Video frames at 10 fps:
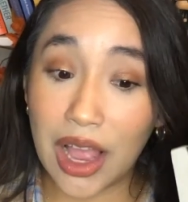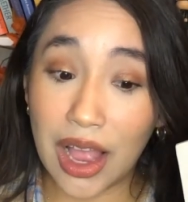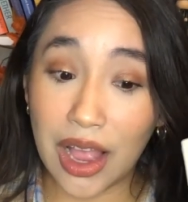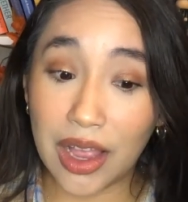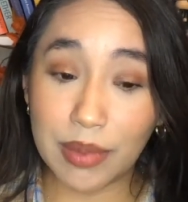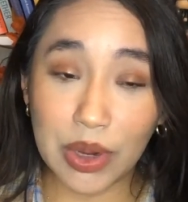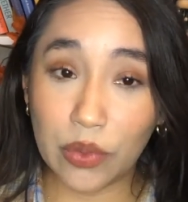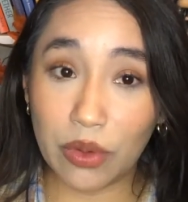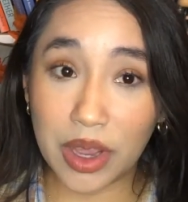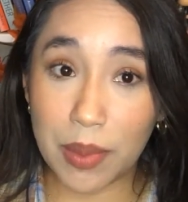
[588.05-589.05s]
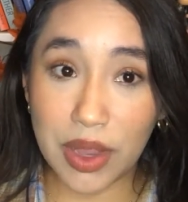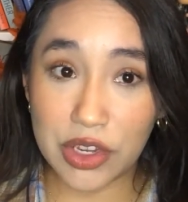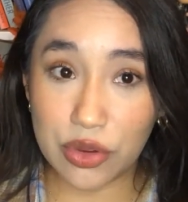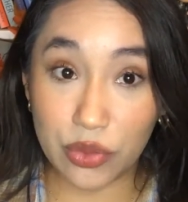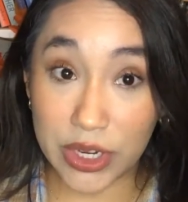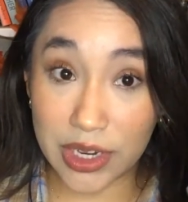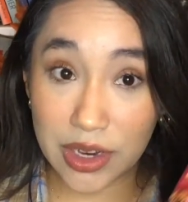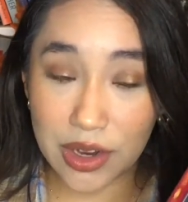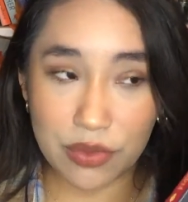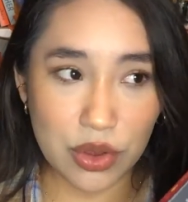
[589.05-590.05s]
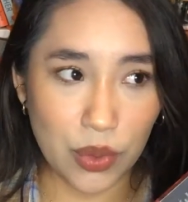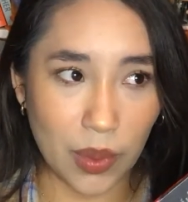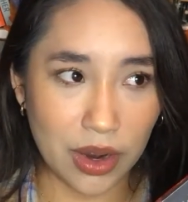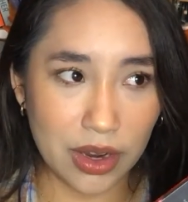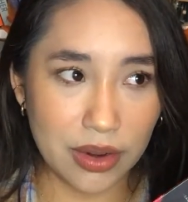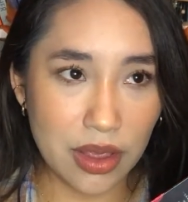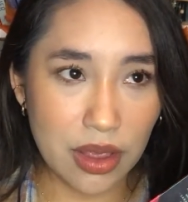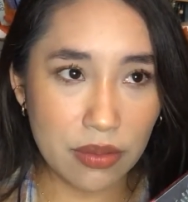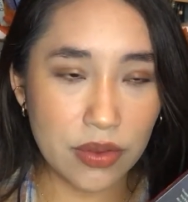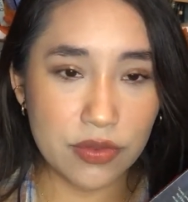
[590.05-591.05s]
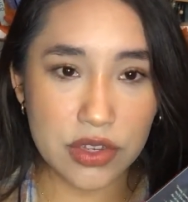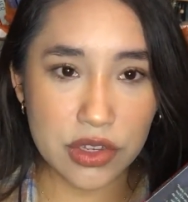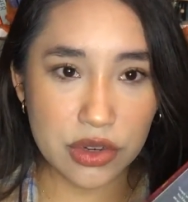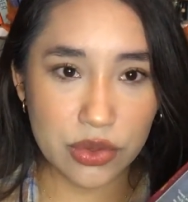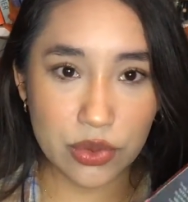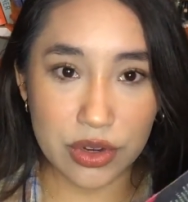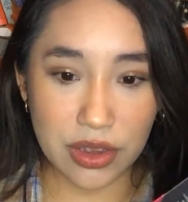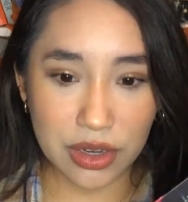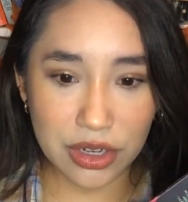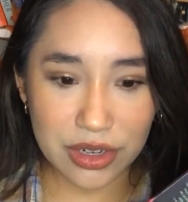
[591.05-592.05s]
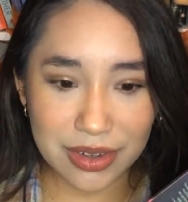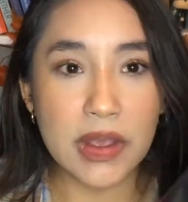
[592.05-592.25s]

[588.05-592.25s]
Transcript: I don't recommend you reading it if you are 15 years or younger.